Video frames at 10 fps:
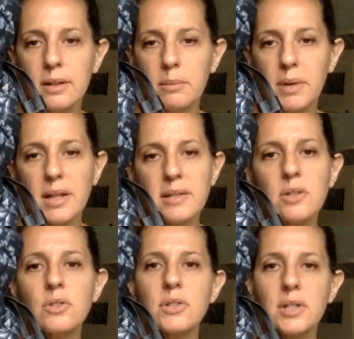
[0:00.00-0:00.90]
But it's
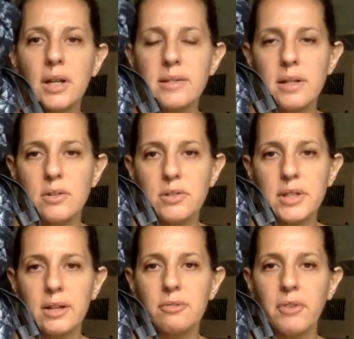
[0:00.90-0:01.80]
interesting. It's an interesting
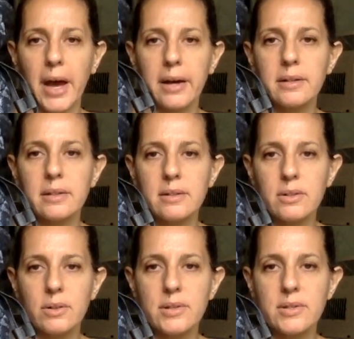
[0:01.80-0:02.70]
effect. It's
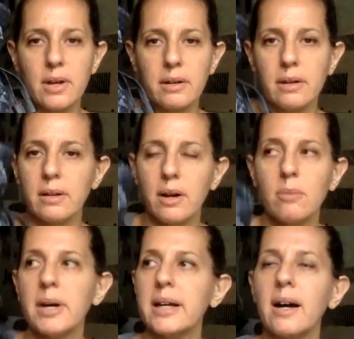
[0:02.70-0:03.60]
sort of subtle. Oh
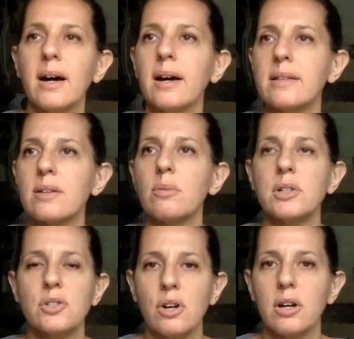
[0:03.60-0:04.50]
my God, so
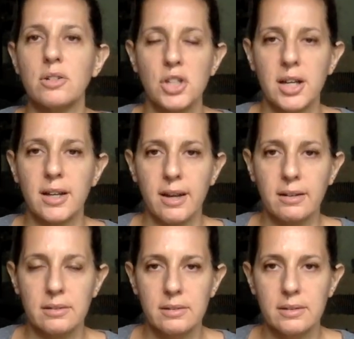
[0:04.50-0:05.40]
much dog shaking
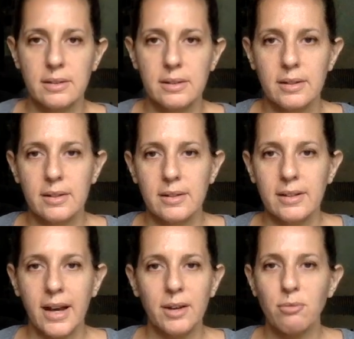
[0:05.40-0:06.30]

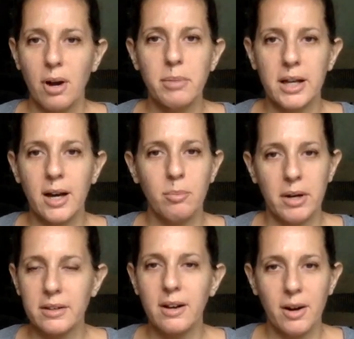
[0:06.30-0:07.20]
and rubbing up on
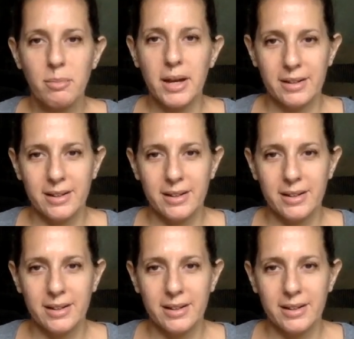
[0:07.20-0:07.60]
the carpet.